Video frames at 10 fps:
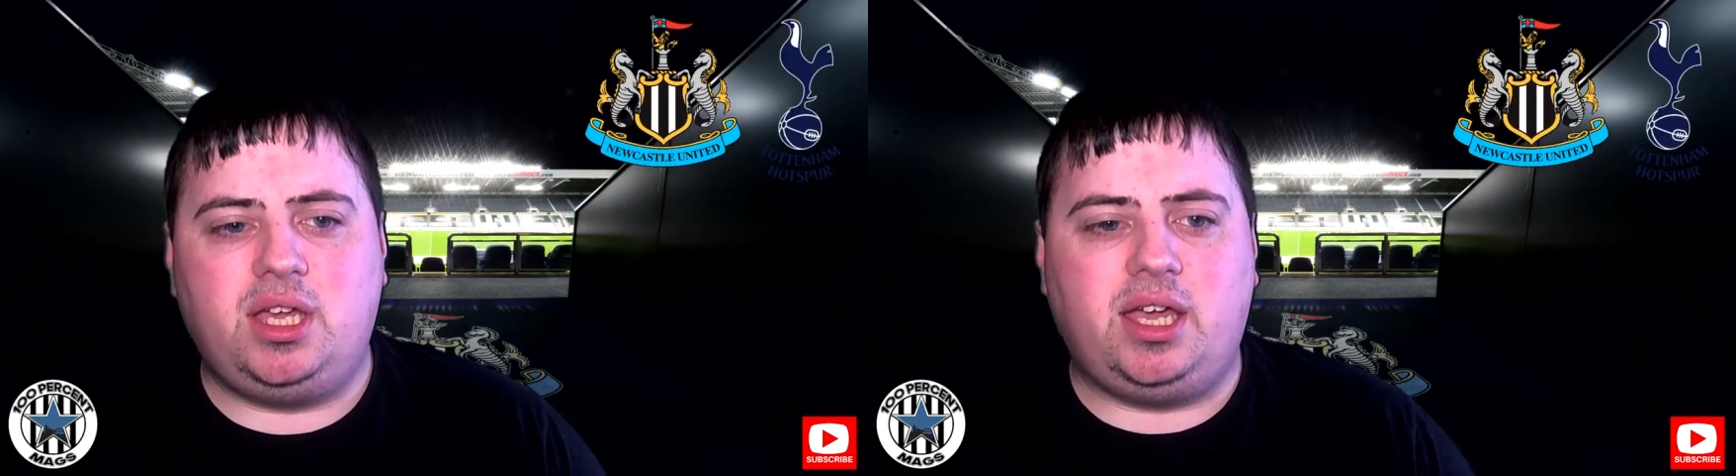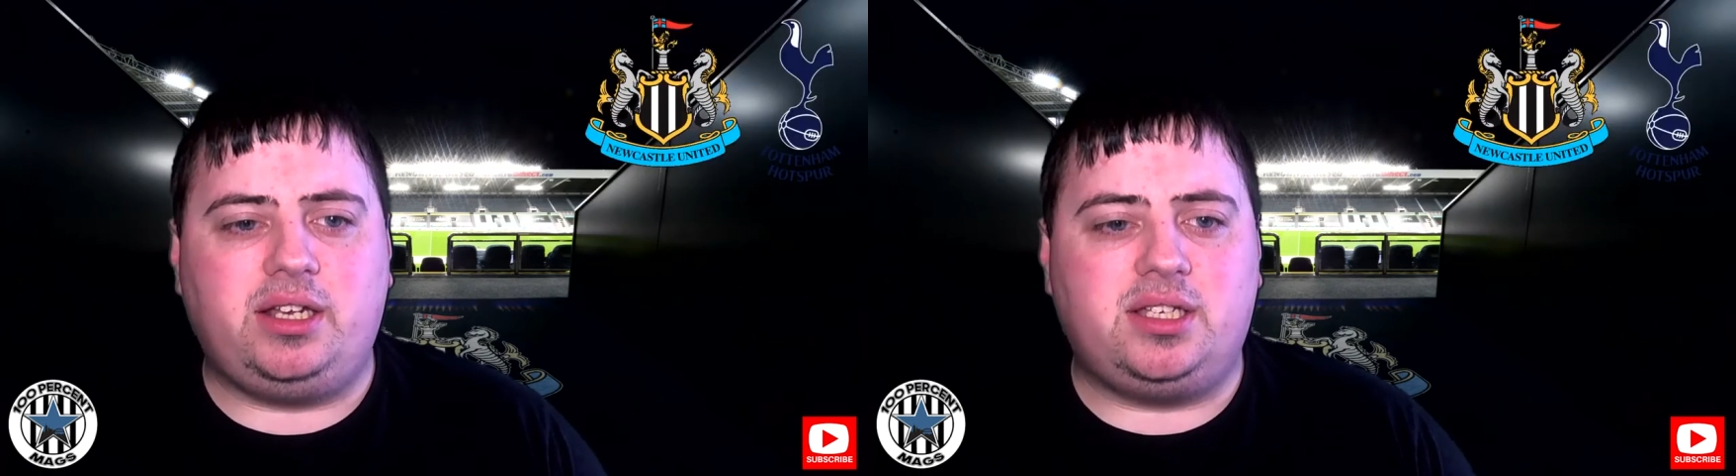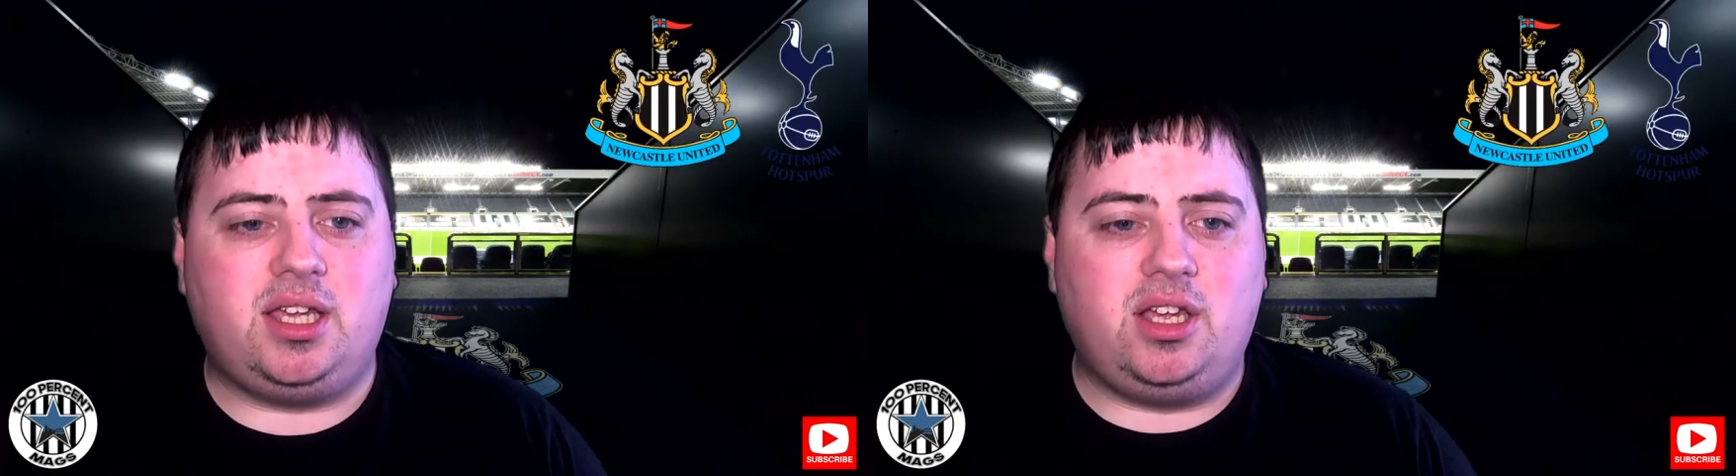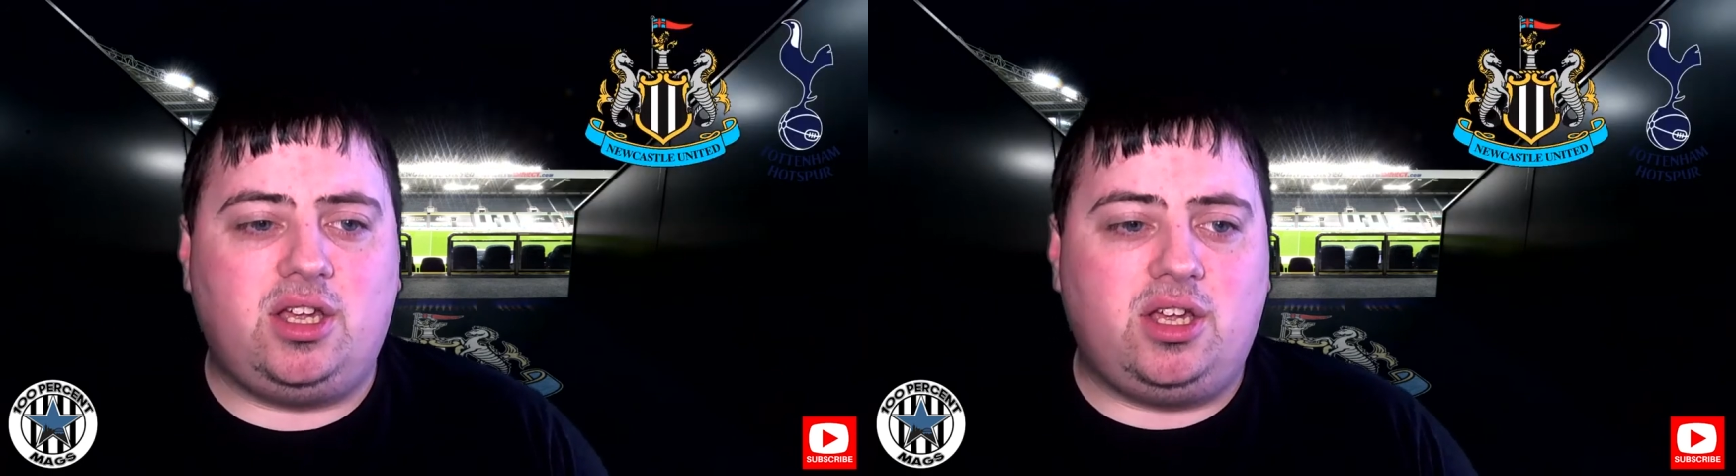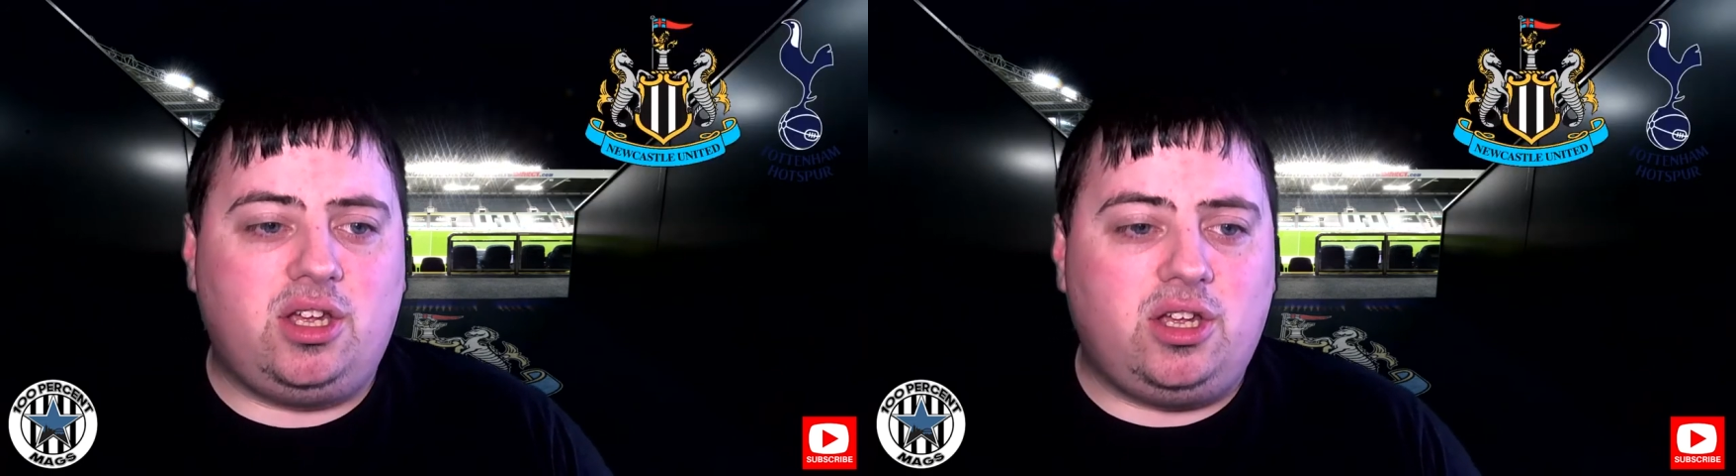And
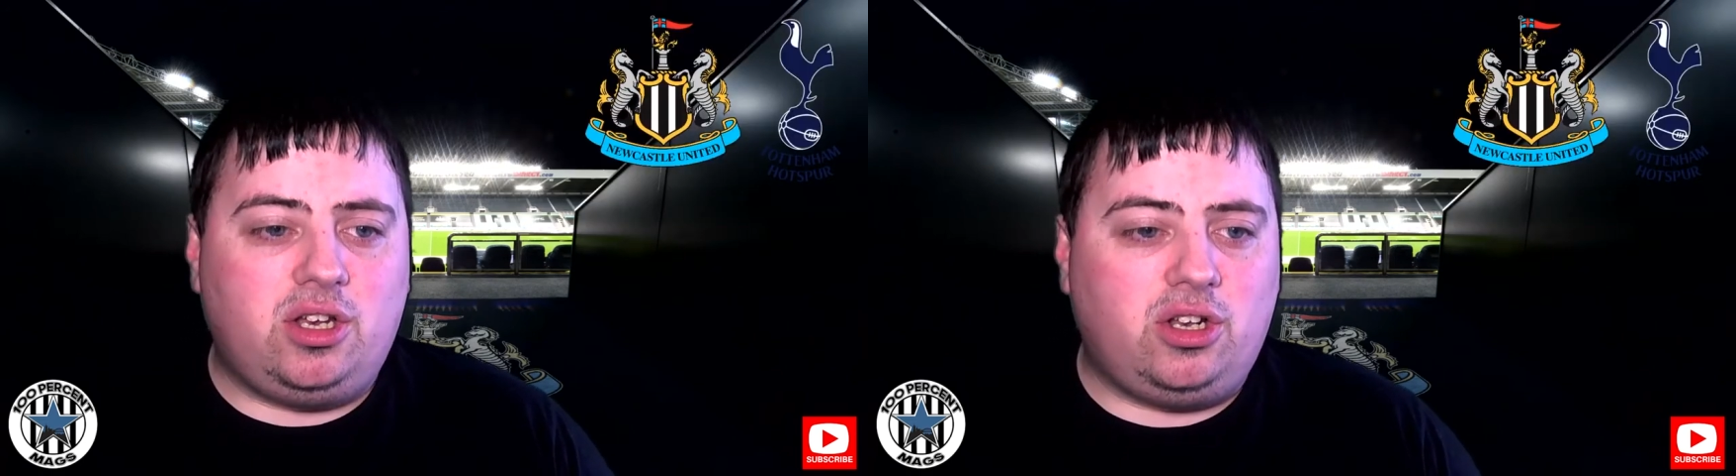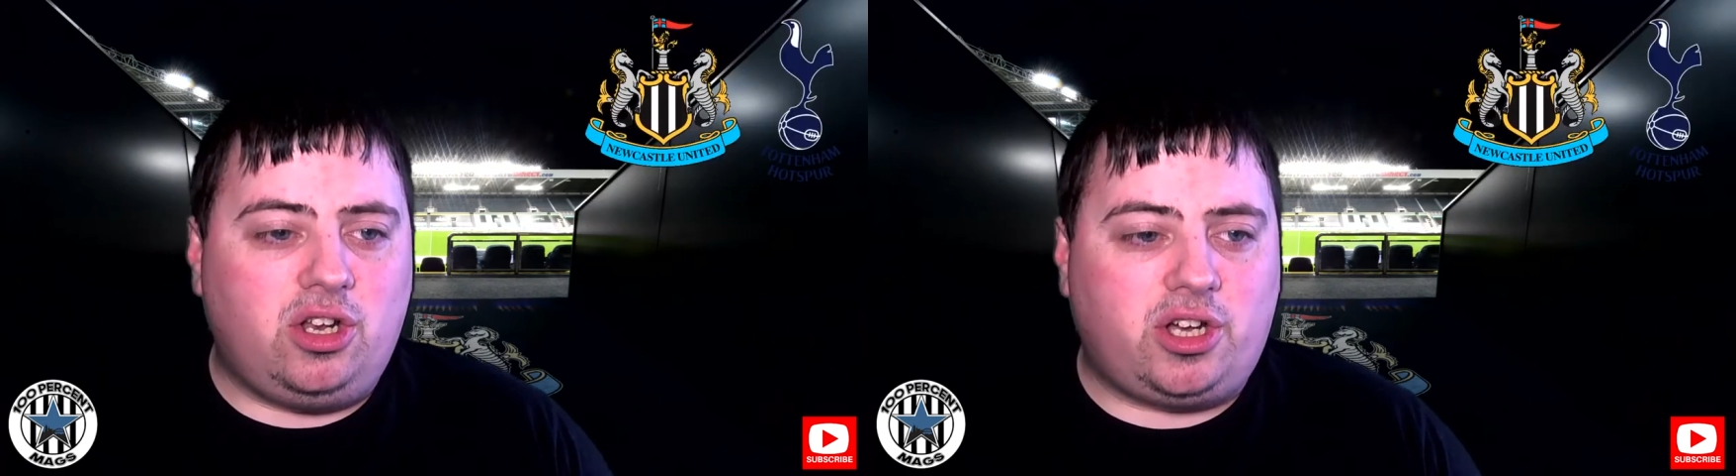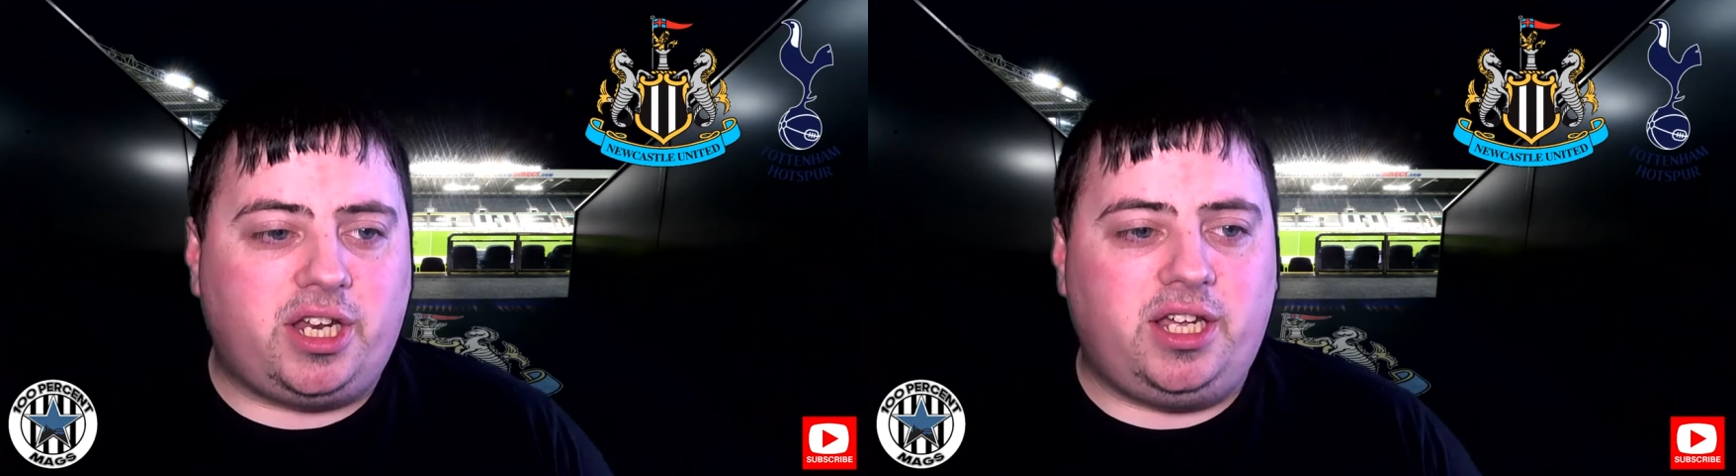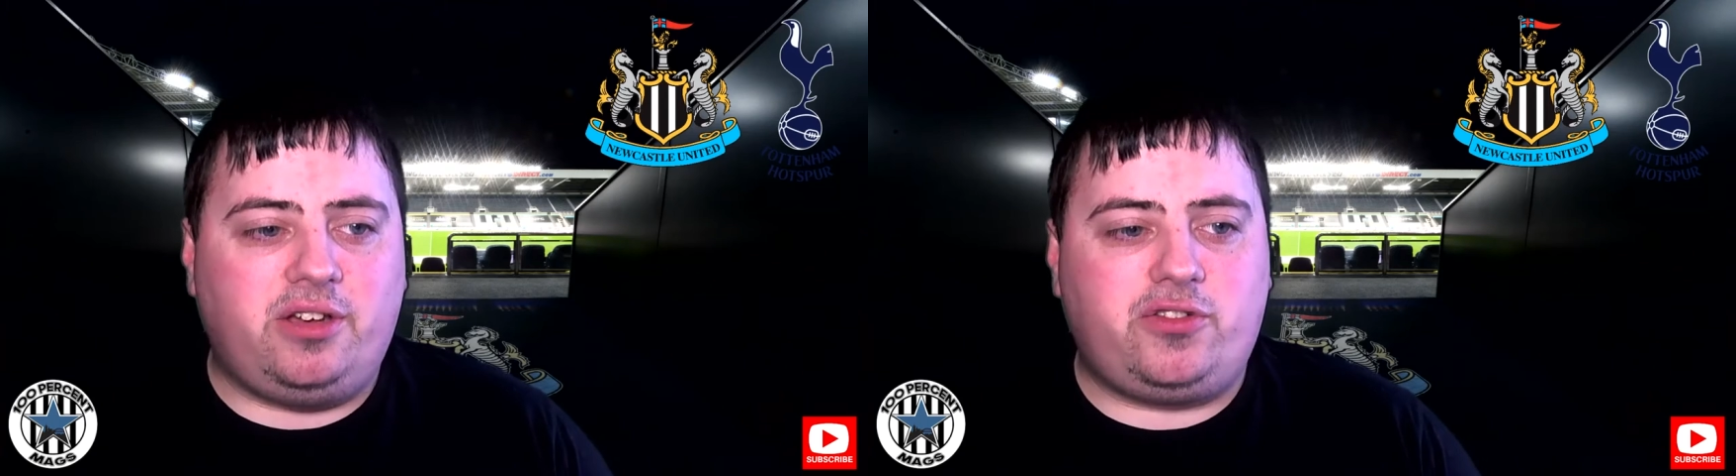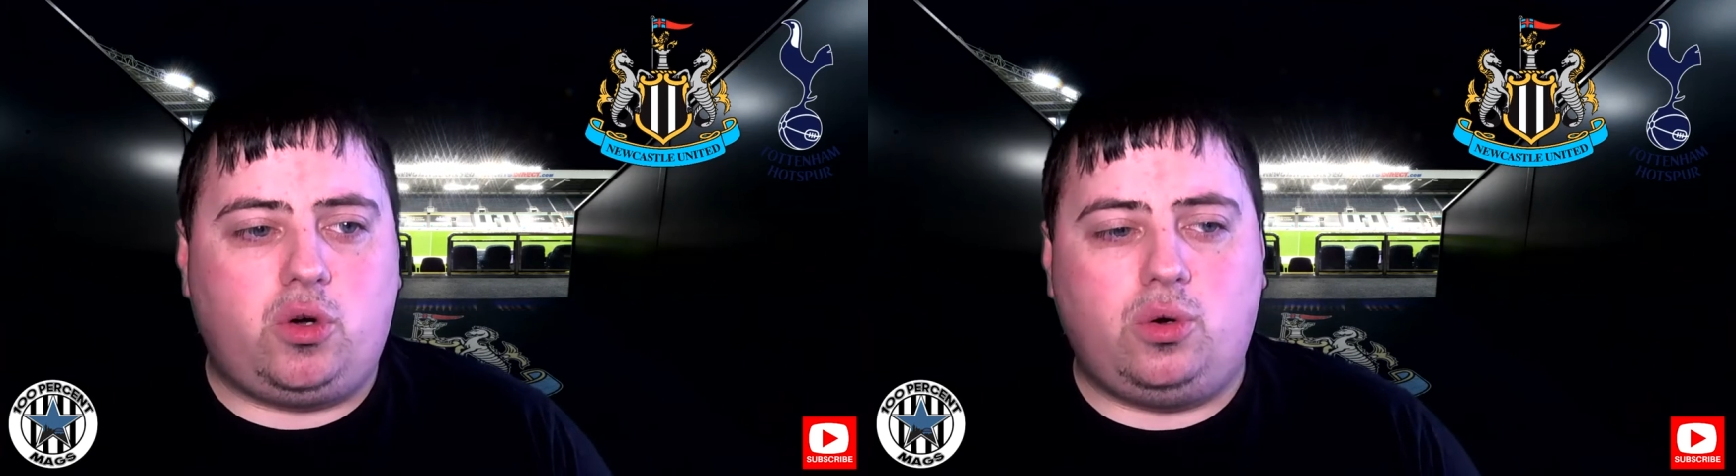looking at,
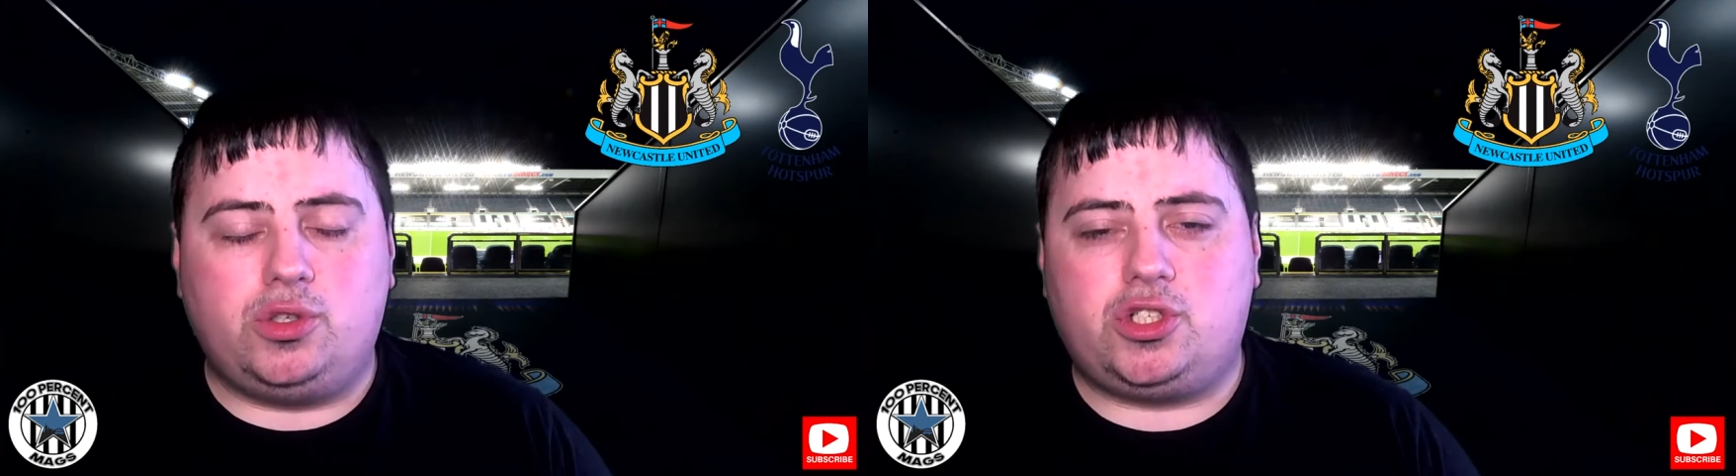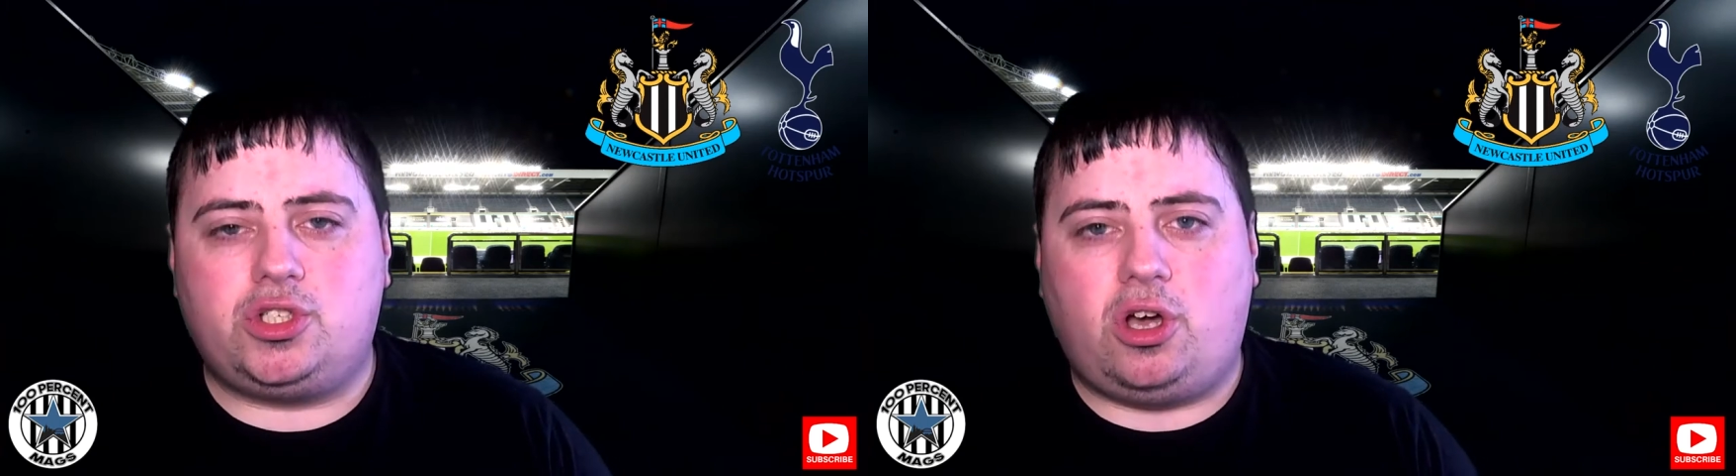of course,